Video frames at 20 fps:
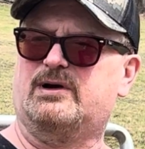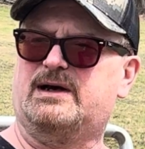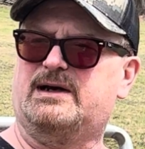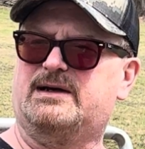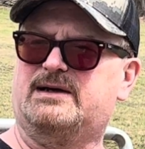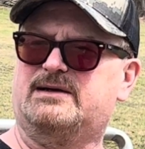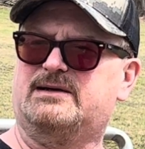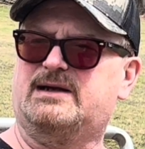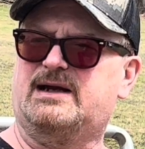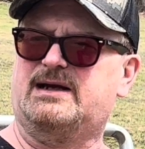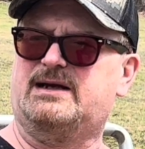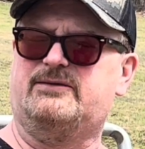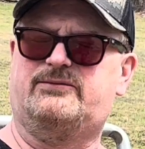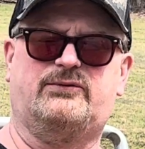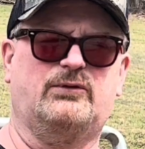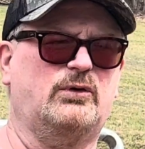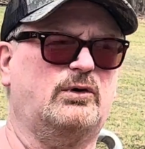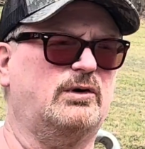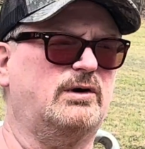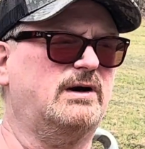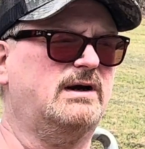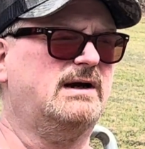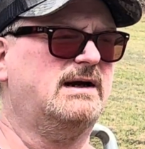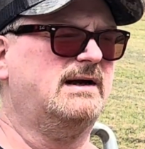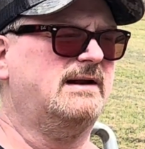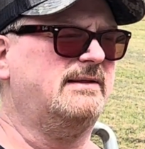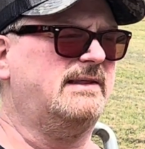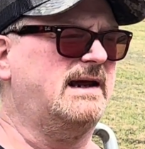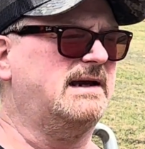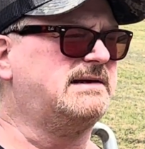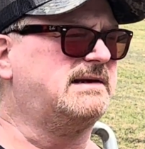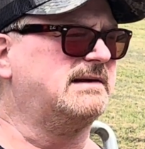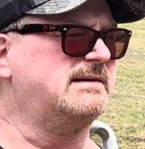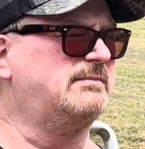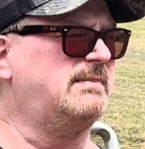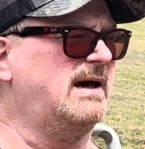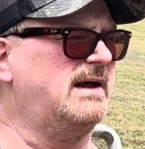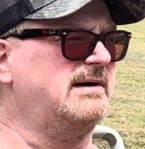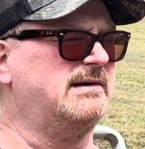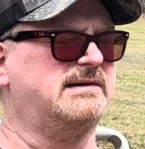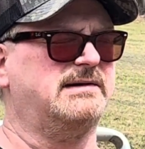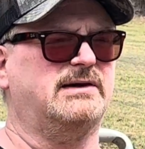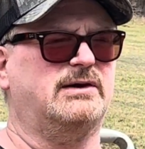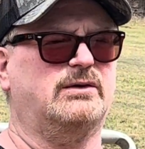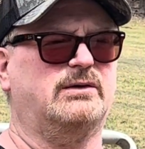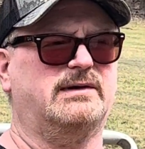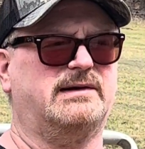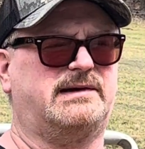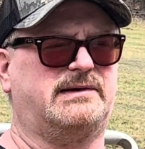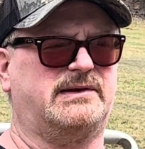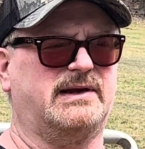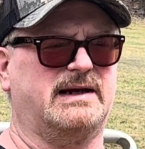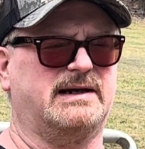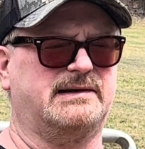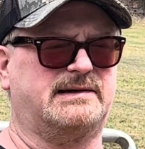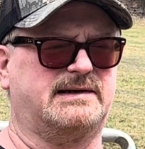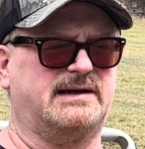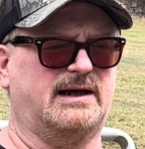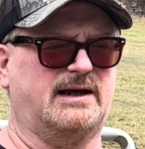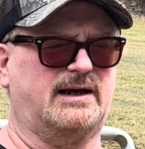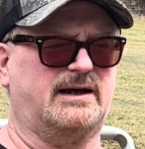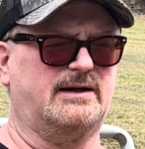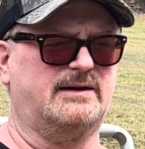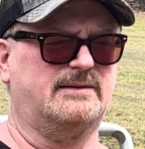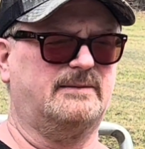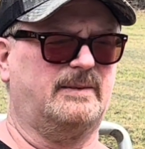80, 84. That's about as new as things get.